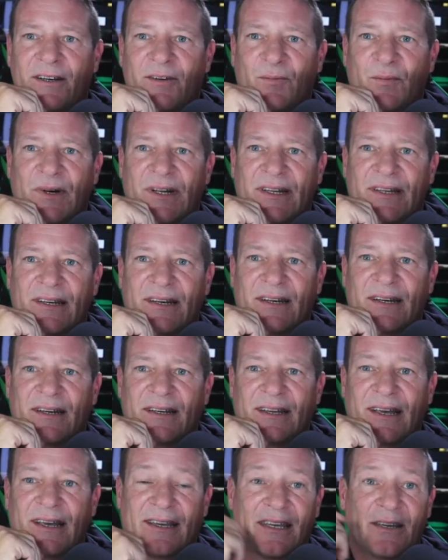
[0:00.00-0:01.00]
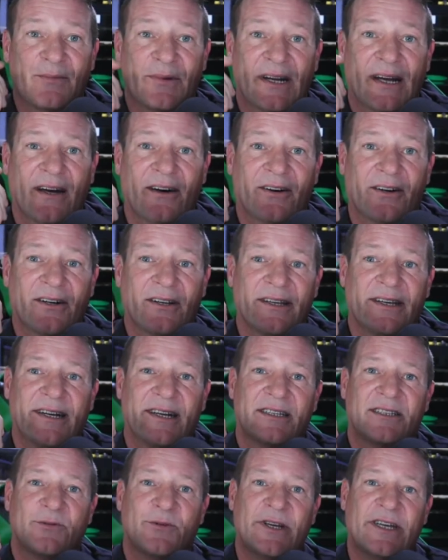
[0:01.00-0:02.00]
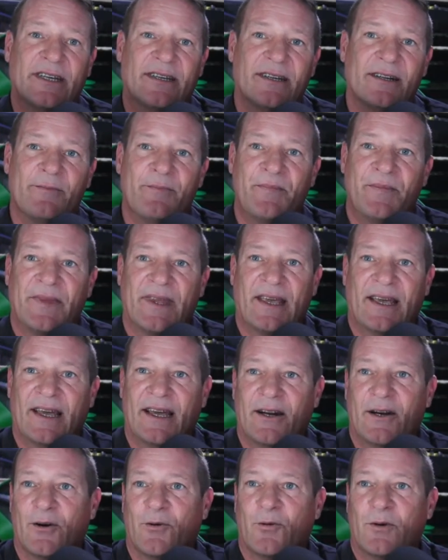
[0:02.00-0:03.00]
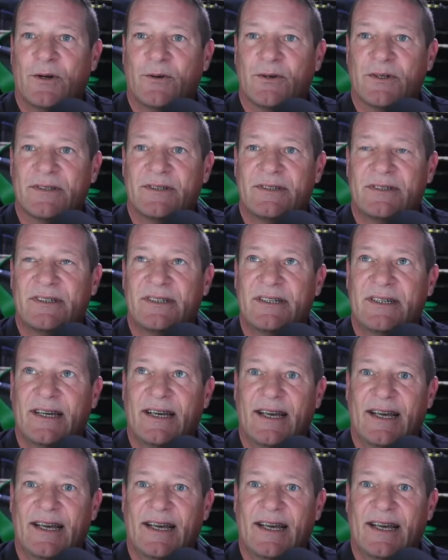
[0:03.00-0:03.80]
But uh, yeah, keep an eye out early next week, and we will see